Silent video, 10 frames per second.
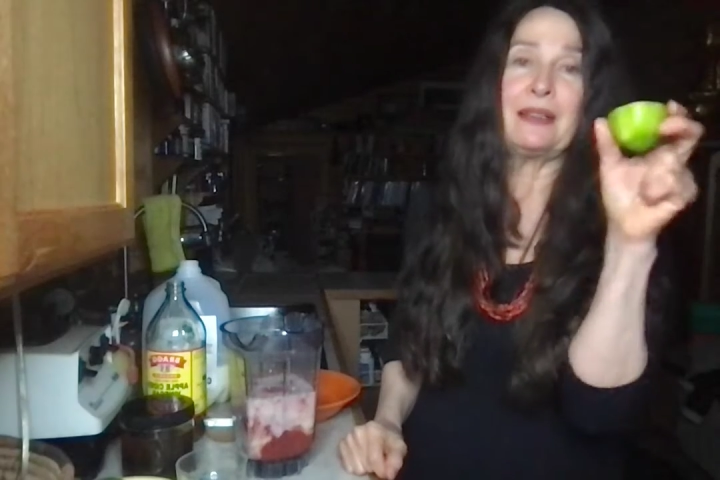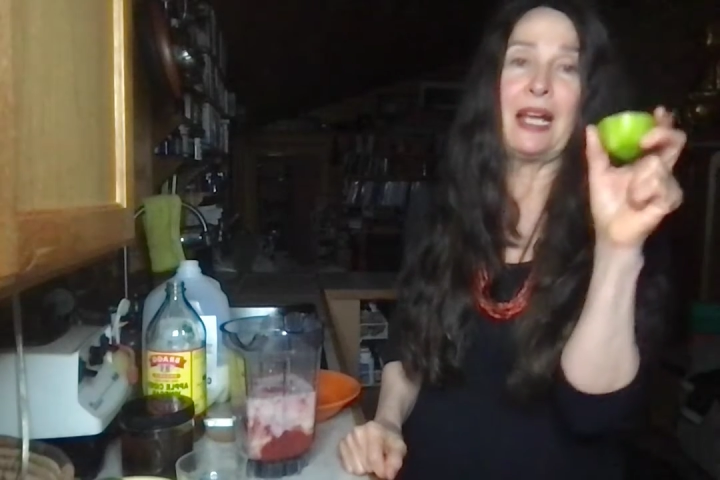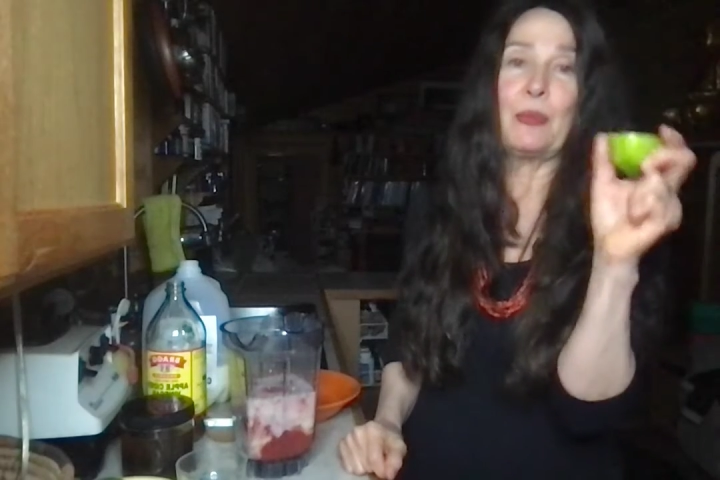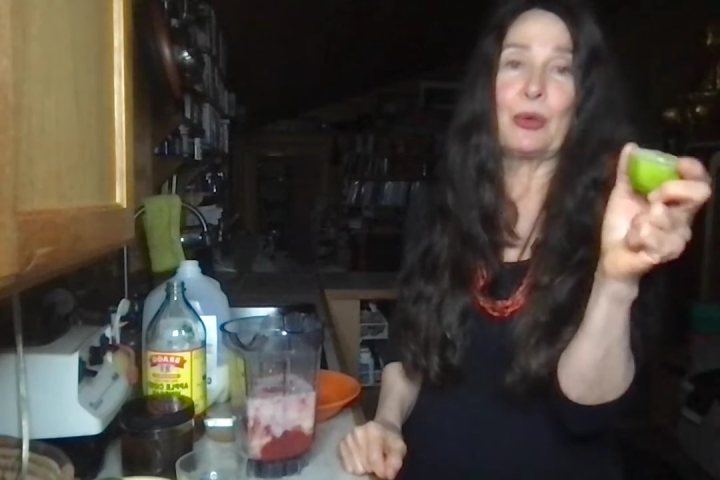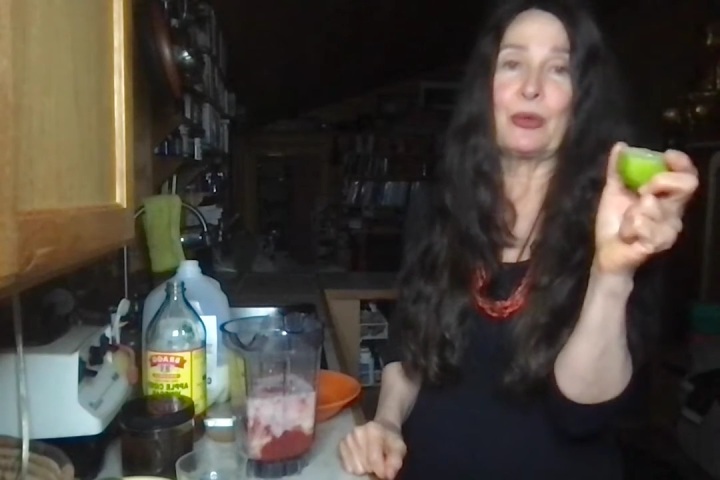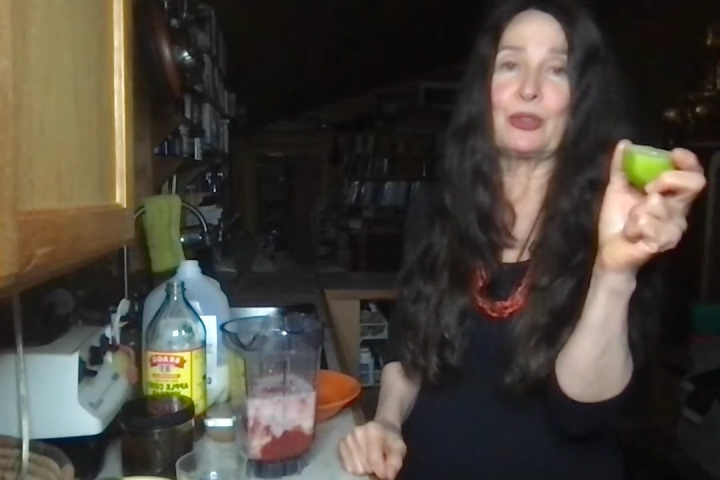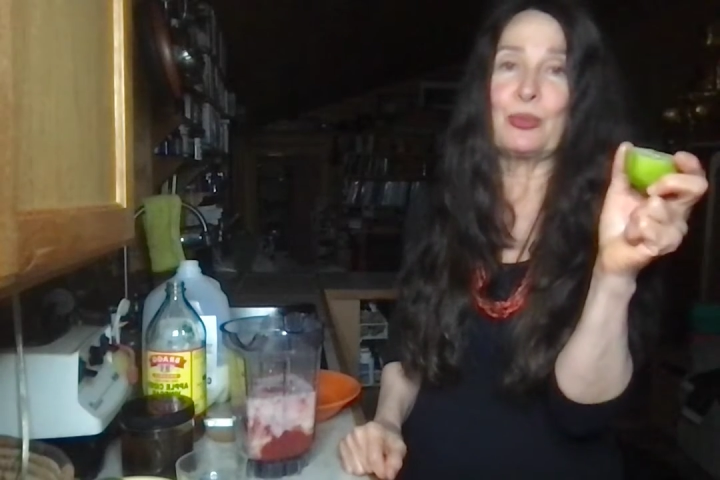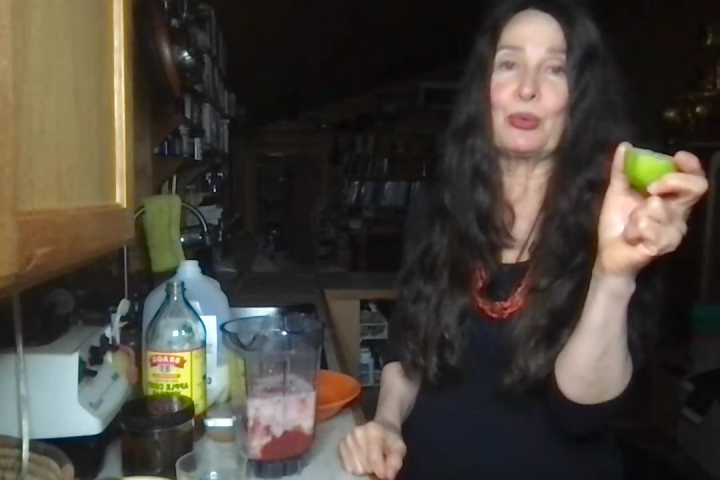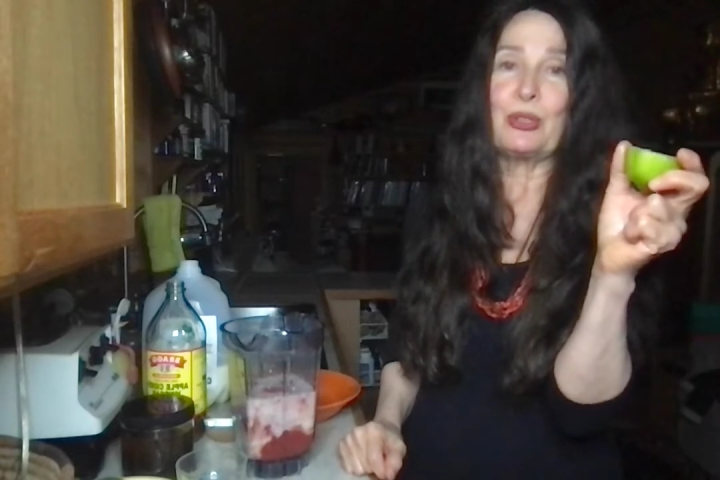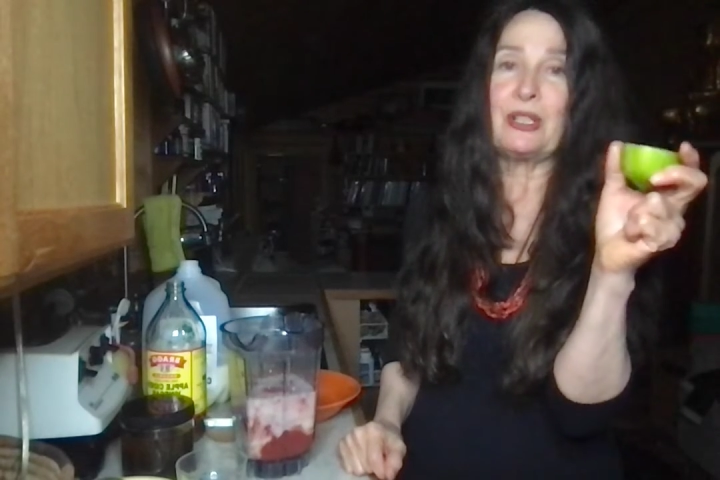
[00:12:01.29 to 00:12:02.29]
Now I'm going to
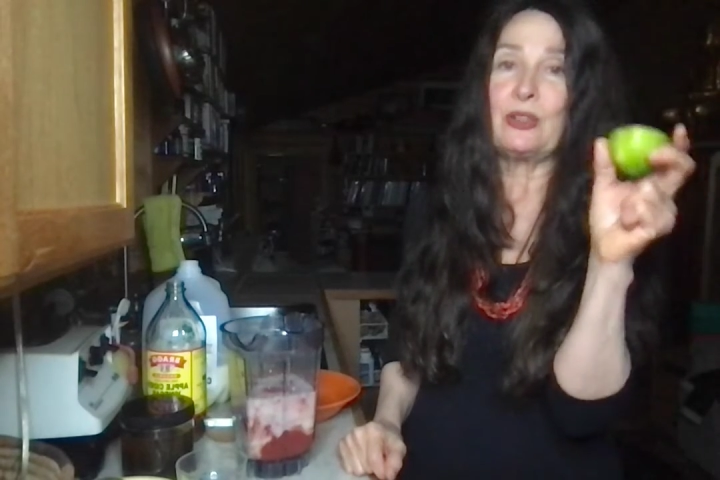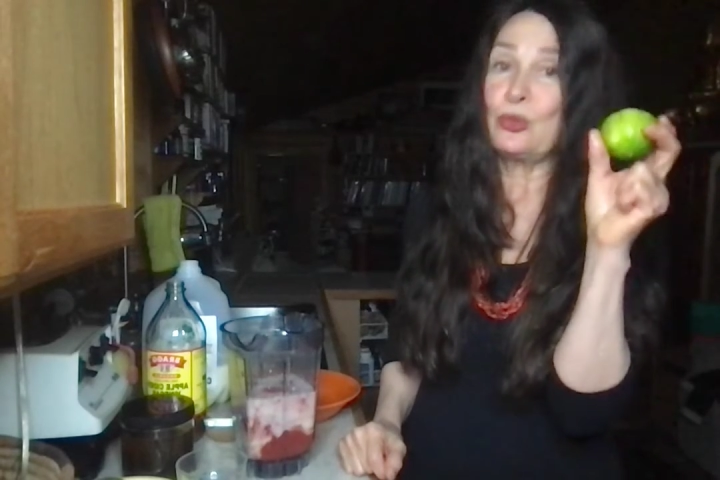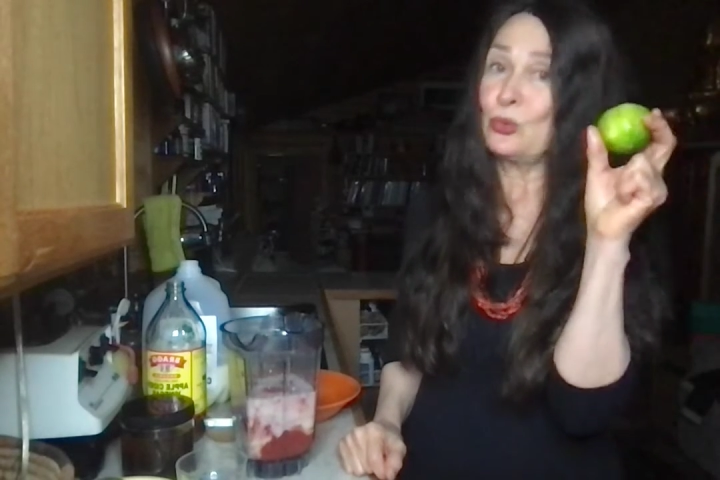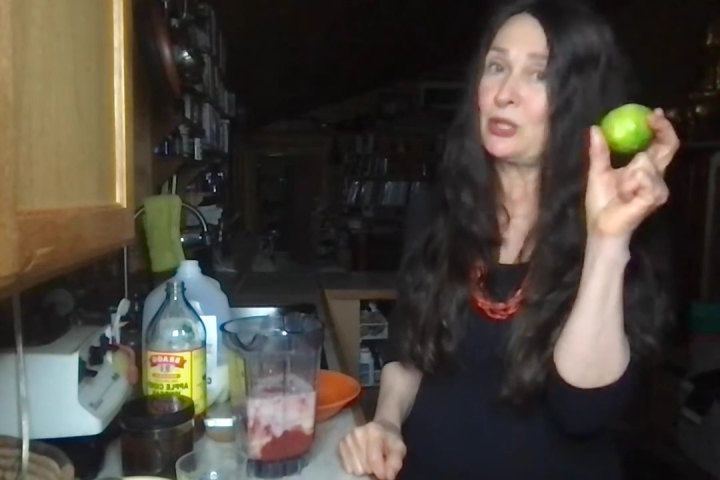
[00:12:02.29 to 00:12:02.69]
put in 2